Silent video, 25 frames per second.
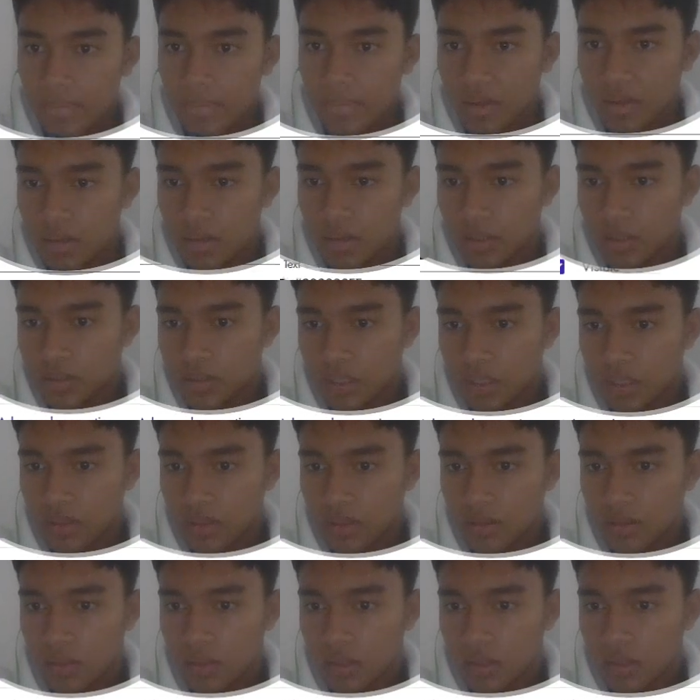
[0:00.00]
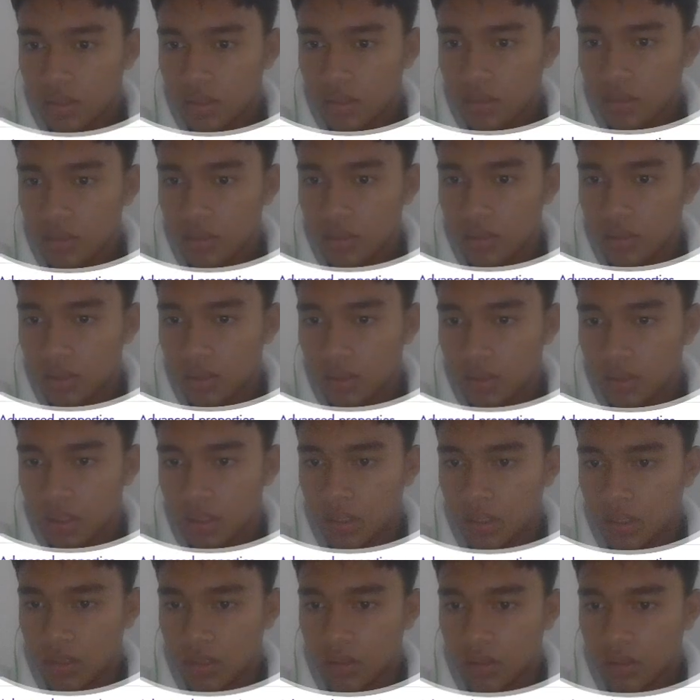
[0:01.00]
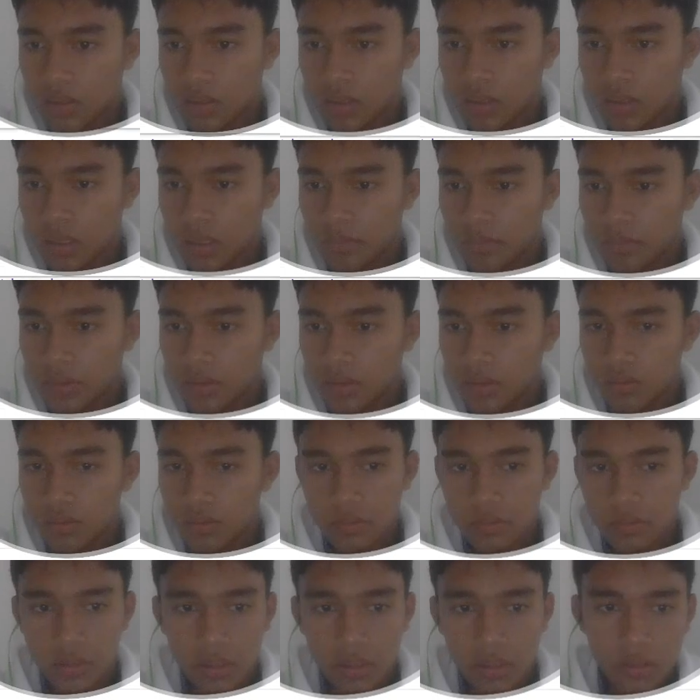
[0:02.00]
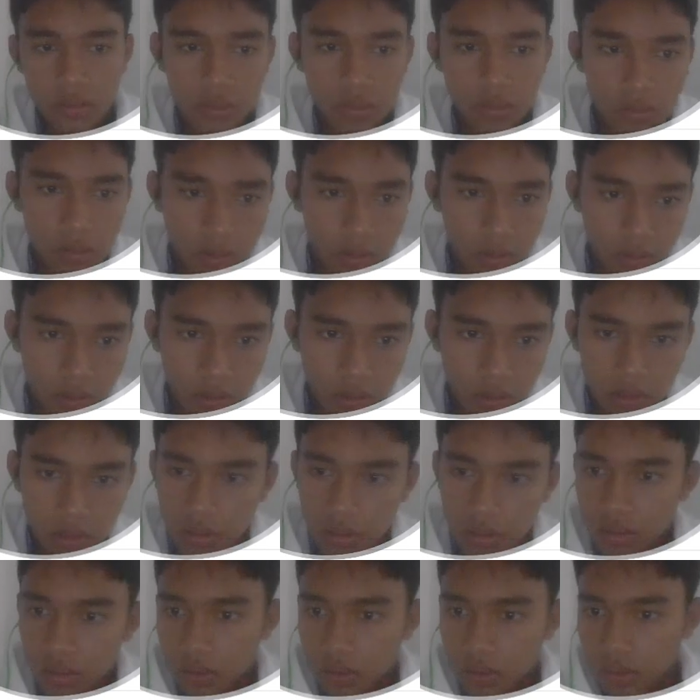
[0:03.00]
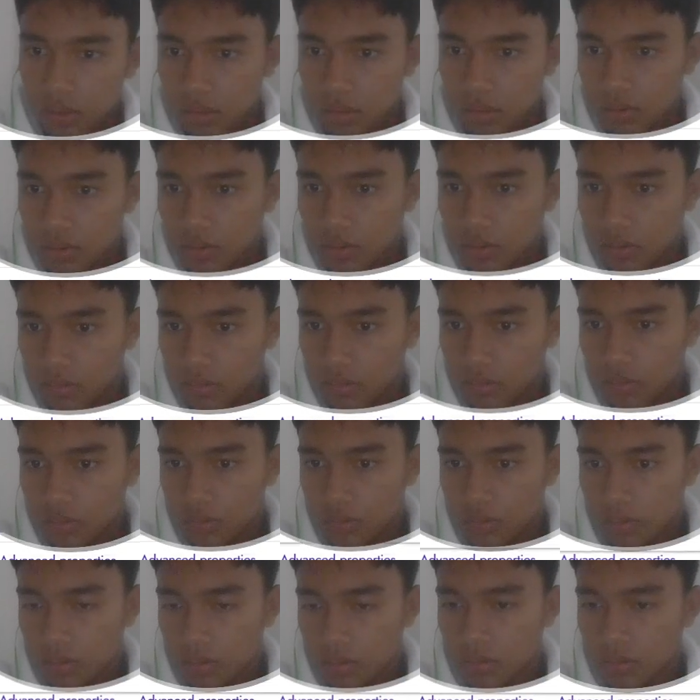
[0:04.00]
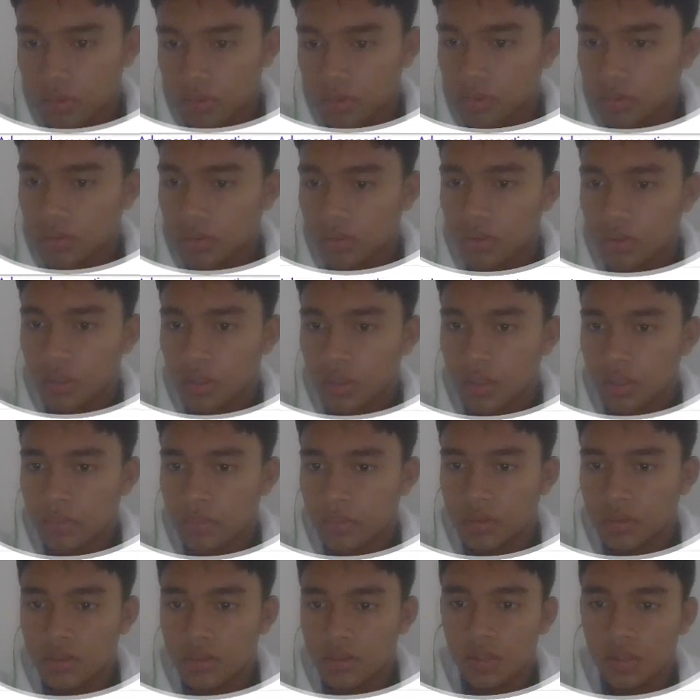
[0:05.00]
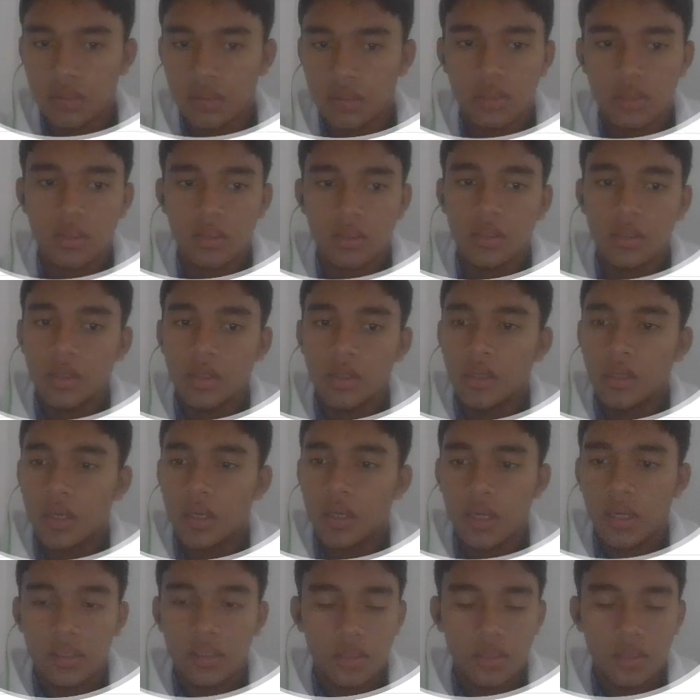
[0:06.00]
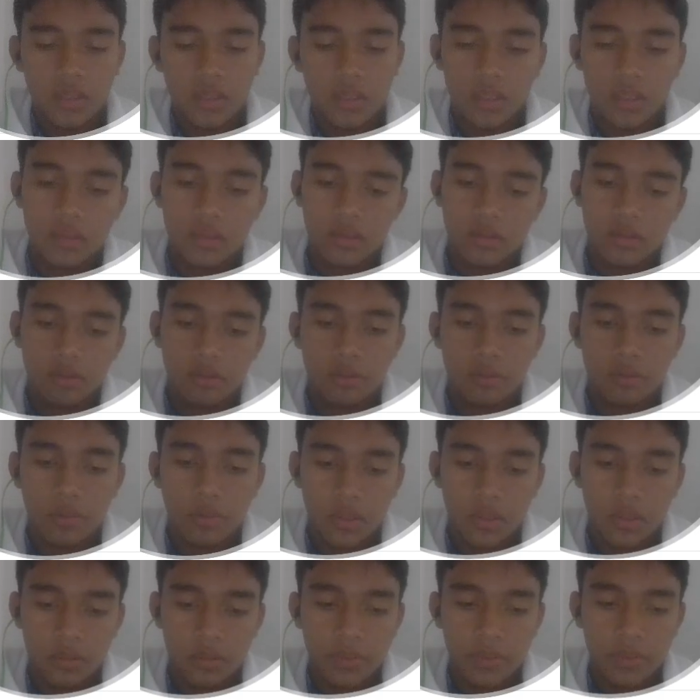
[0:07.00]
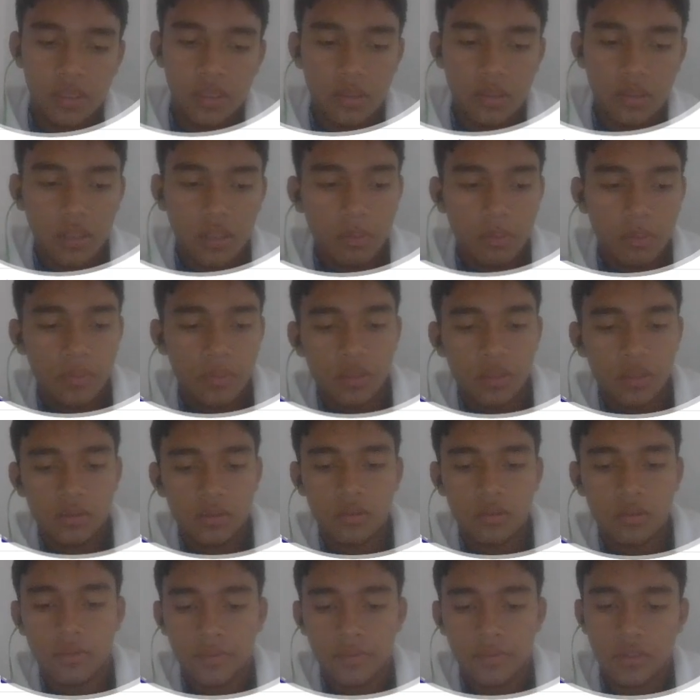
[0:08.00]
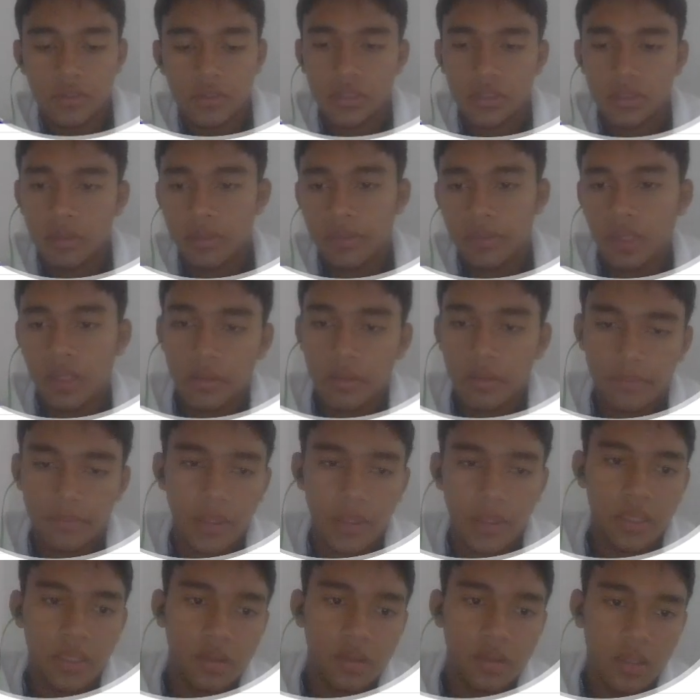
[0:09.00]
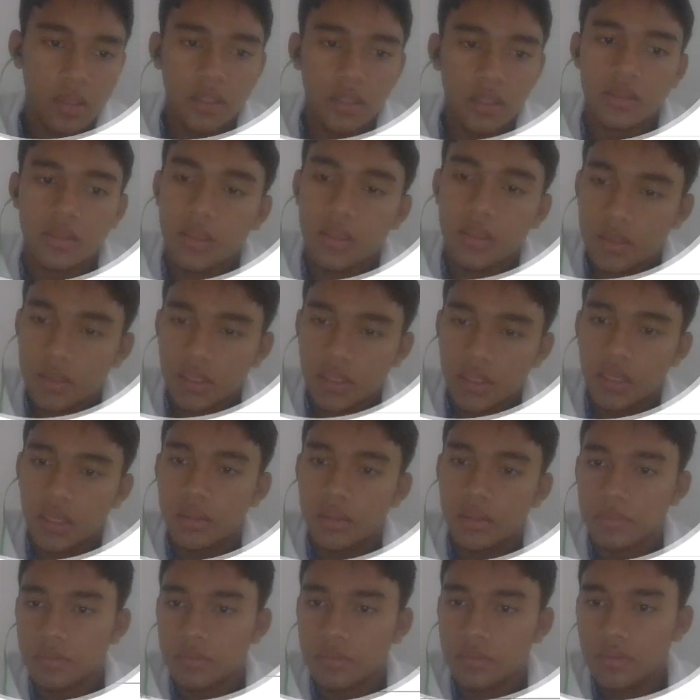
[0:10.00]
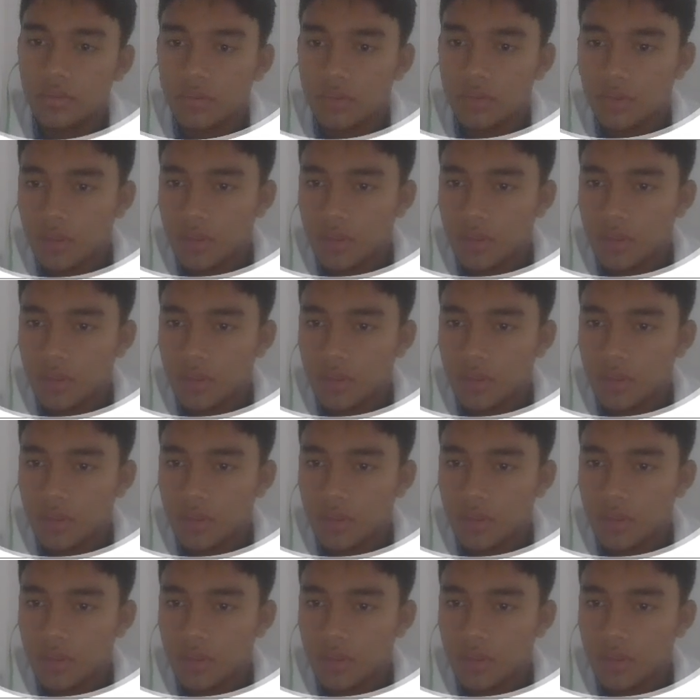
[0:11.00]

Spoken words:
I change the alignment to center. This too. Alignment center, and the text will be the number. So for example, I've made 19 games.